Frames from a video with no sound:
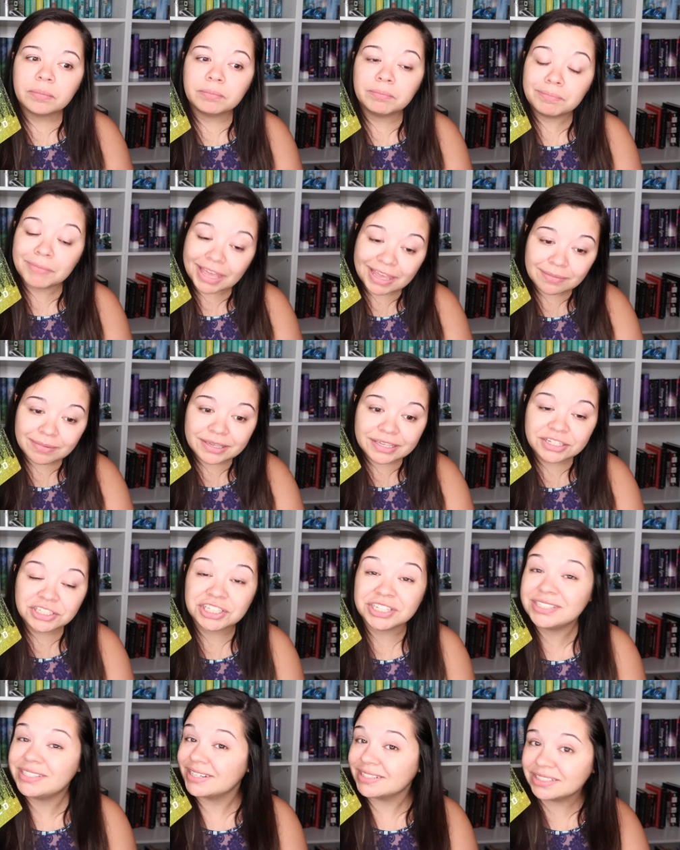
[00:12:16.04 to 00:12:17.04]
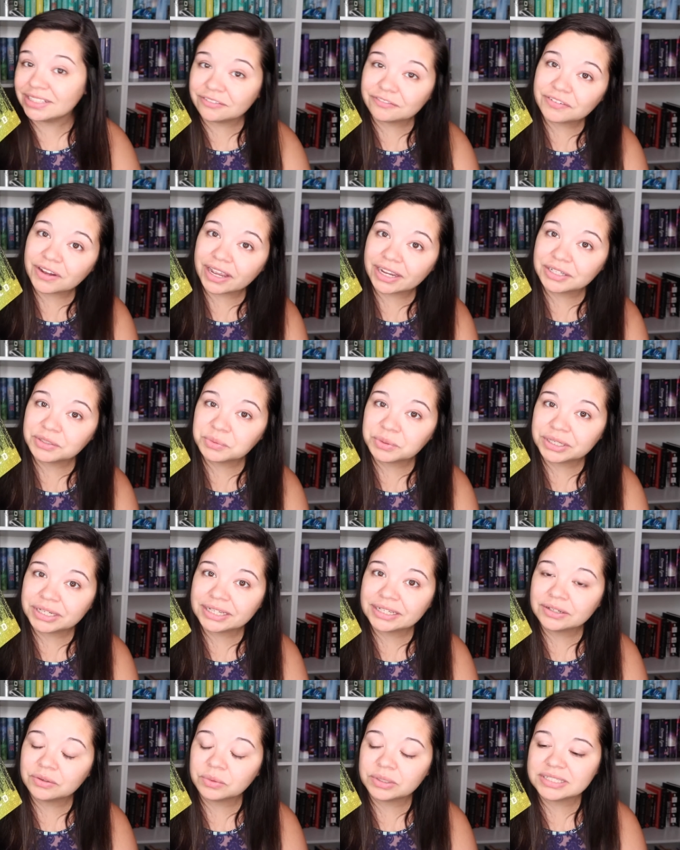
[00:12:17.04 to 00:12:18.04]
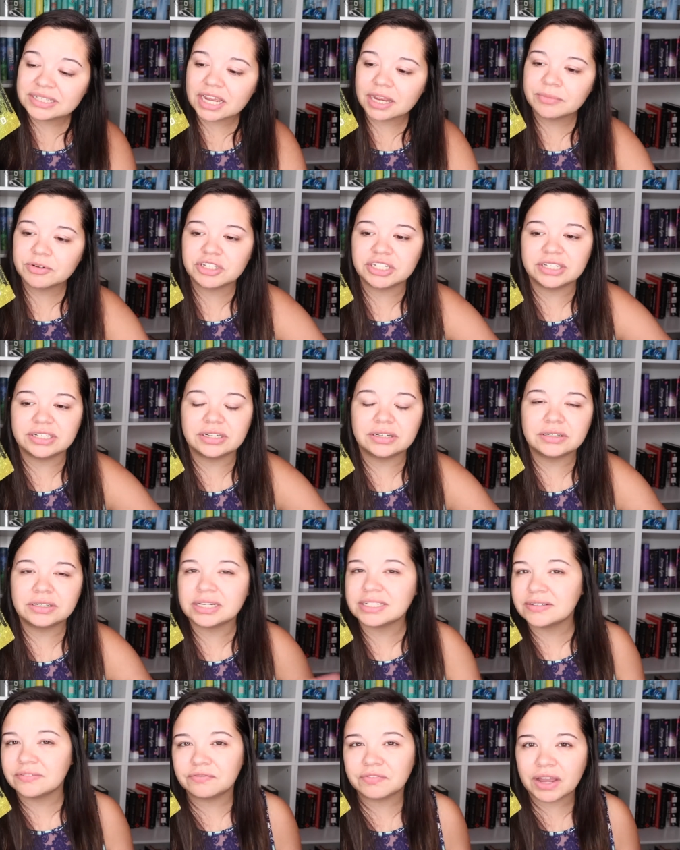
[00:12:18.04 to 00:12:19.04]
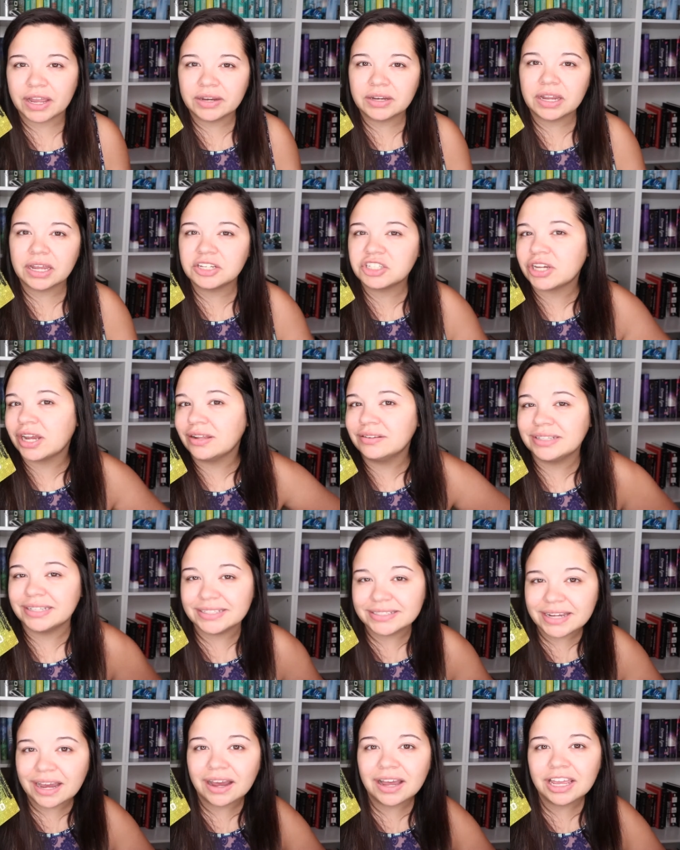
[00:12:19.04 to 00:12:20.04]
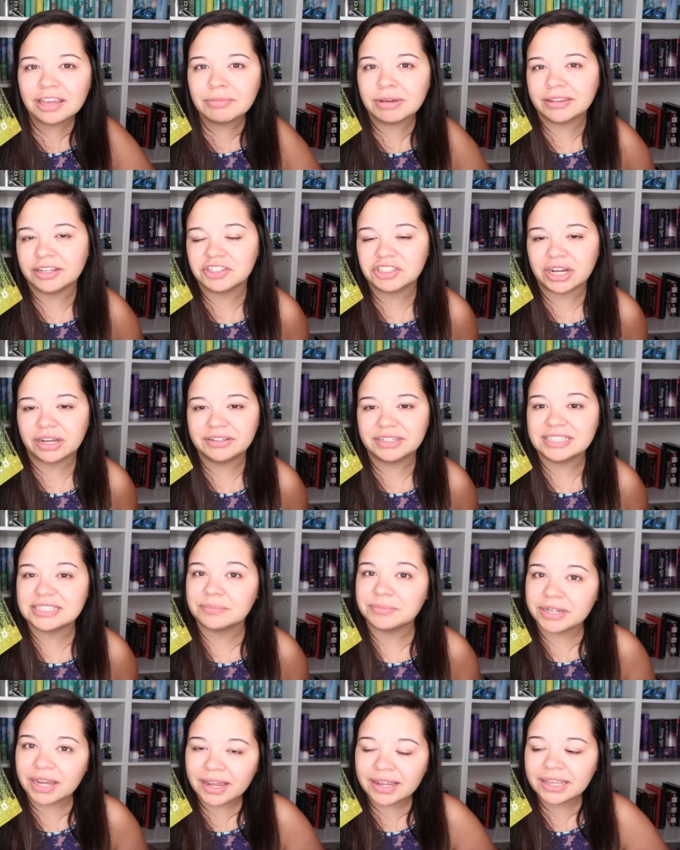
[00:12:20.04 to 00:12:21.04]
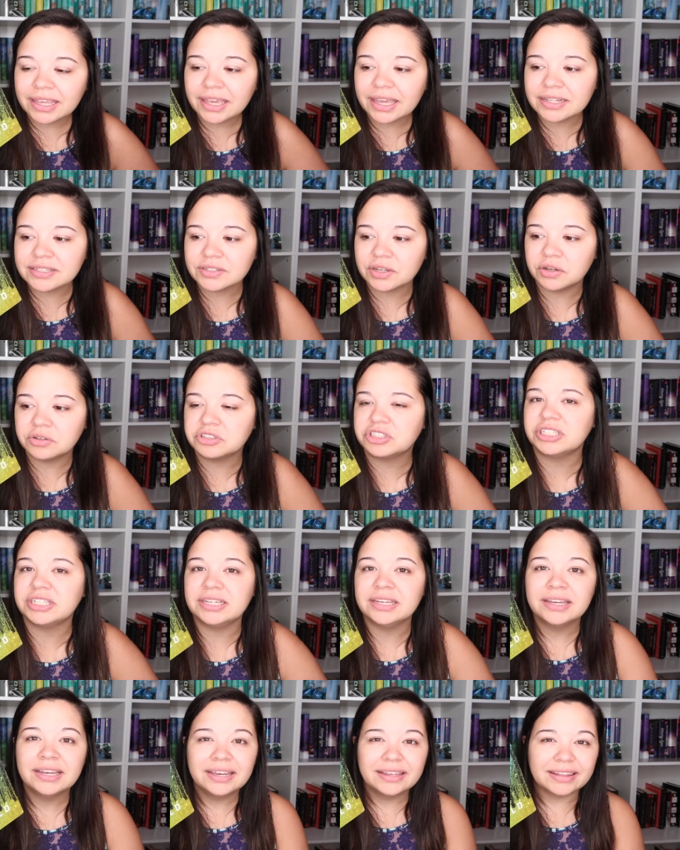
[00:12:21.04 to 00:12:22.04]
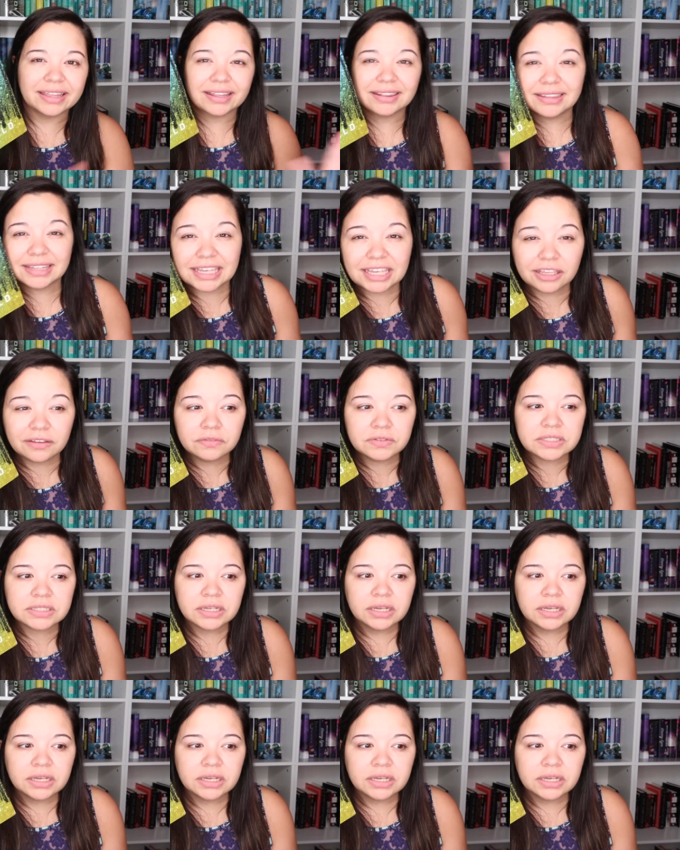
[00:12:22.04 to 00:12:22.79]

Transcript: maybe she doesn't find one time, or she doesn't find a child in time and the child ends up dying, and so she like leaves